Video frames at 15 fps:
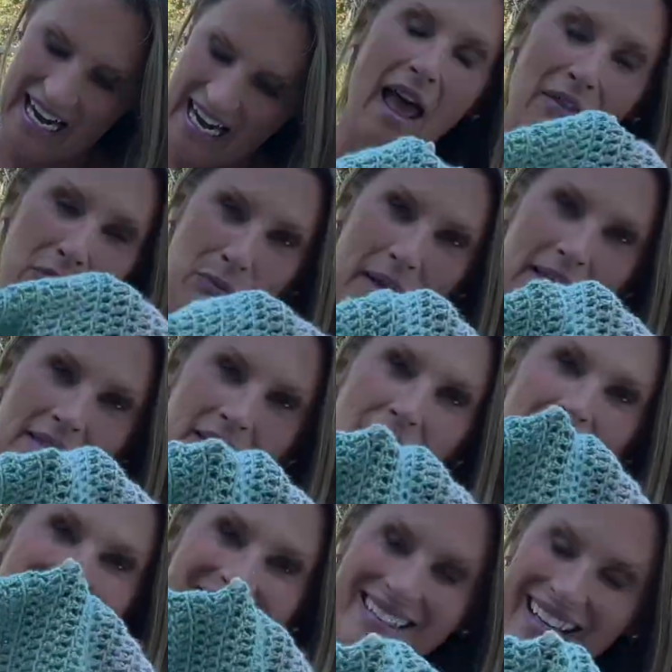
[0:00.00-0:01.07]
and the rest of
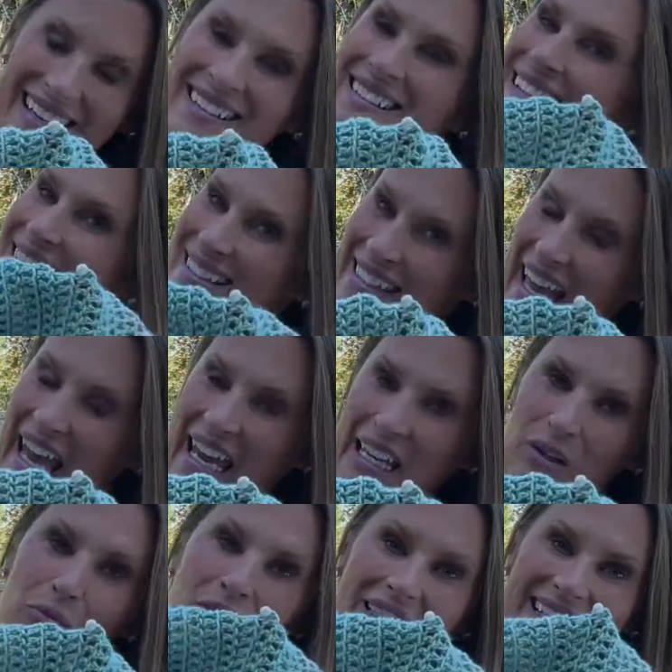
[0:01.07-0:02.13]
the 6th
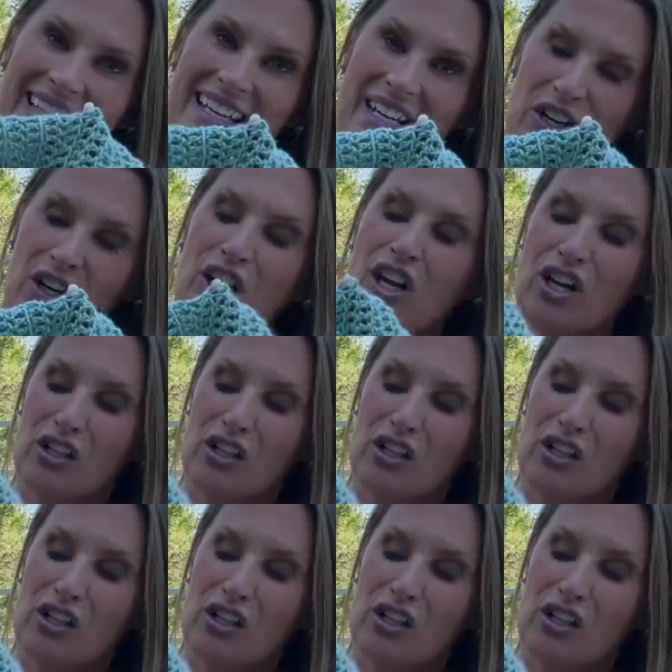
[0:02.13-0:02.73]
skein was in here.